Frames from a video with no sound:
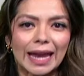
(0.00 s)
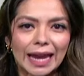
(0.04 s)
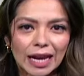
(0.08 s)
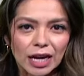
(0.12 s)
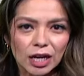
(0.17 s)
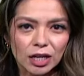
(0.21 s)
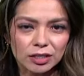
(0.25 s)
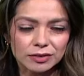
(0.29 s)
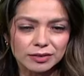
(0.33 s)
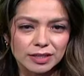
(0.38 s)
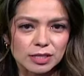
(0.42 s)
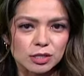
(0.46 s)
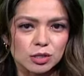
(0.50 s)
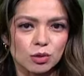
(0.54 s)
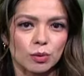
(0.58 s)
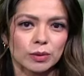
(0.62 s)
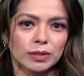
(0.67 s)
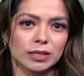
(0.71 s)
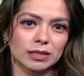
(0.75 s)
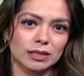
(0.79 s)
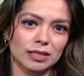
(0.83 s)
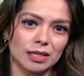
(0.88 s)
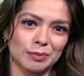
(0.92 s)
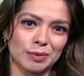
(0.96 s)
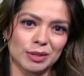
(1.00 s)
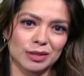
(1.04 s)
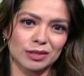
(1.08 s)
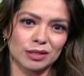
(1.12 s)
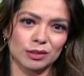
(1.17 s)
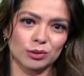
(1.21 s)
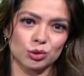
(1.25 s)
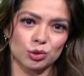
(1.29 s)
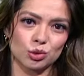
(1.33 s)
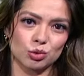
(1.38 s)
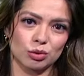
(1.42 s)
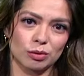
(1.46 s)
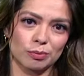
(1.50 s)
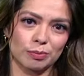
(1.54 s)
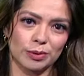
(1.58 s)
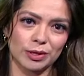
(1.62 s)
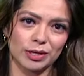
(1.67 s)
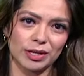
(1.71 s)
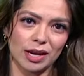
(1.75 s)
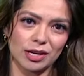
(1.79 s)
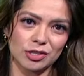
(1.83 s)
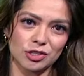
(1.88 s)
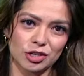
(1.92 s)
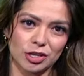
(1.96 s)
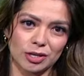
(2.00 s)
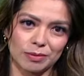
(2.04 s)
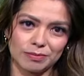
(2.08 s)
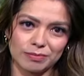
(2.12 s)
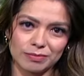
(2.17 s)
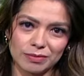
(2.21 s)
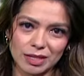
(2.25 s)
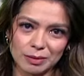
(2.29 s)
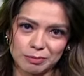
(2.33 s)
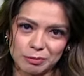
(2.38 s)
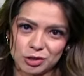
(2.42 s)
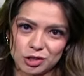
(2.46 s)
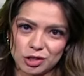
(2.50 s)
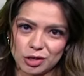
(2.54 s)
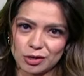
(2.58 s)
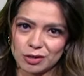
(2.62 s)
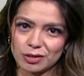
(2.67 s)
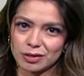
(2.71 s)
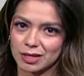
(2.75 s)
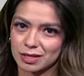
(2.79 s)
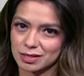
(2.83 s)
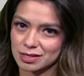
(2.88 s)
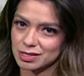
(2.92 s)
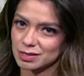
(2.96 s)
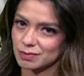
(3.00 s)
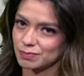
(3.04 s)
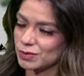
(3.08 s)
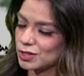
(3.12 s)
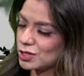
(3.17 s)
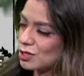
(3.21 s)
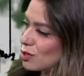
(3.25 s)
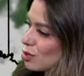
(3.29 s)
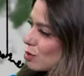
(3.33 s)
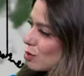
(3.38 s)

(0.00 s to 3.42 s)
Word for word: air that's going to limit thunderstorm production. Let me show you this. This